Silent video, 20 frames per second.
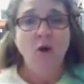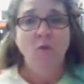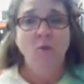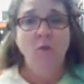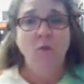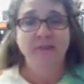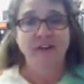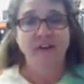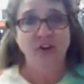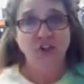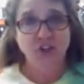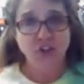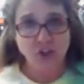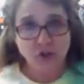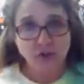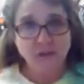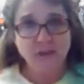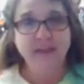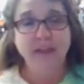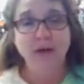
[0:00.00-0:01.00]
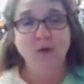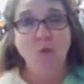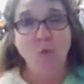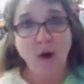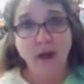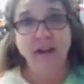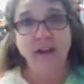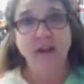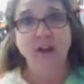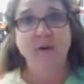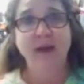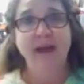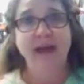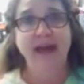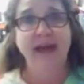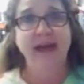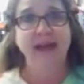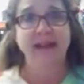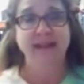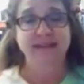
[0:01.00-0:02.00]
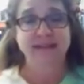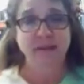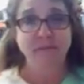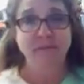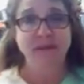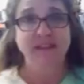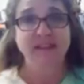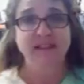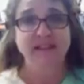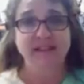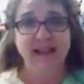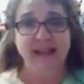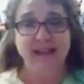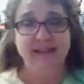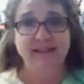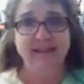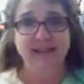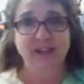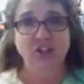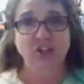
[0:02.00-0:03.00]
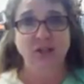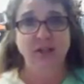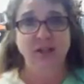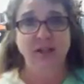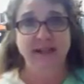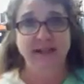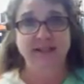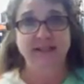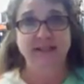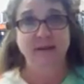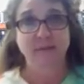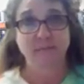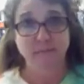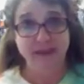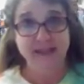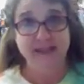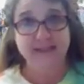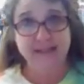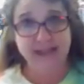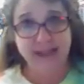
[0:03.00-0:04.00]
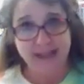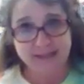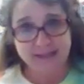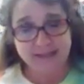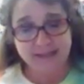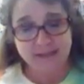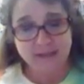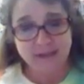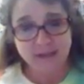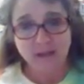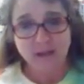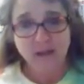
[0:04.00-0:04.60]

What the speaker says: When they're sure that they want to go ahead and submit the test, they should click Submit Test.